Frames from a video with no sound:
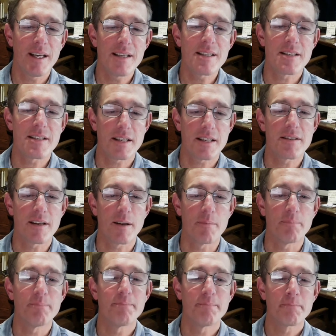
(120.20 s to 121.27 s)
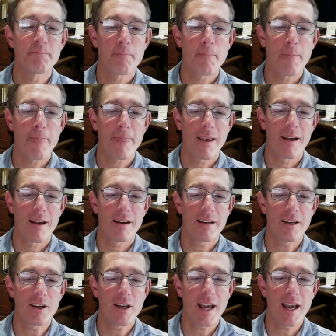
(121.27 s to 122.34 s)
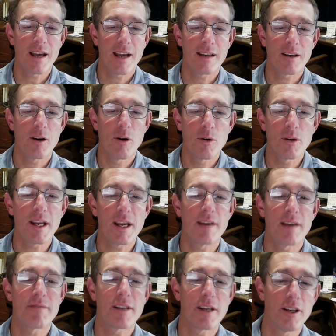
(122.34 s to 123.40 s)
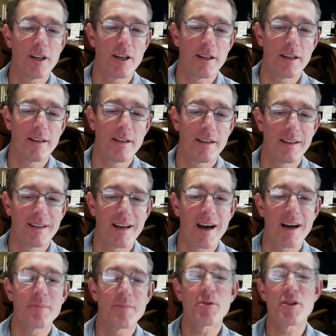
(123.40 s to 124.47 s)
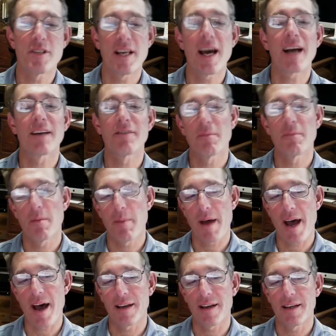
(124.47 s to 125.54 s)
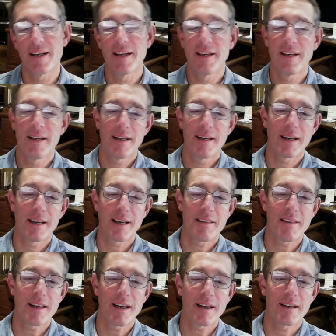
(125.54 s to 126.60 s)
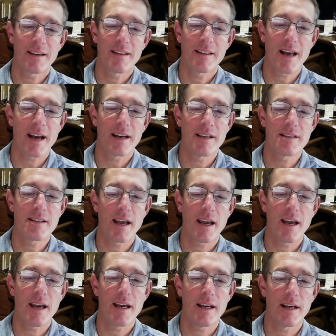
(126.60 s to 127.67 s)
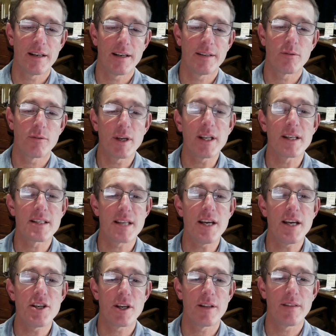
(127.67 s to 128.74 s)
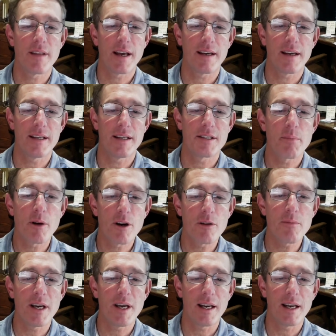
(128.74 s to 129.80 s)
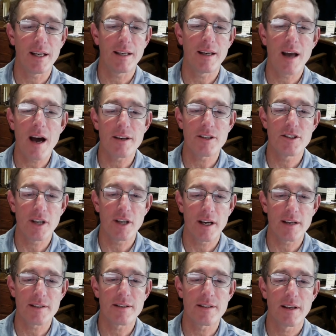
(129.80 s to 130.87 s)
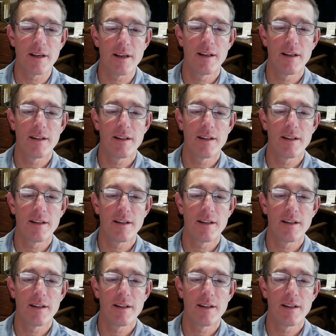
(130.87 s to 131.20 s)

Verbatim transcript: it is a system. Uh, you can't only have the good and not protect from the bad. And I think that is a uh, realization that is permeating not just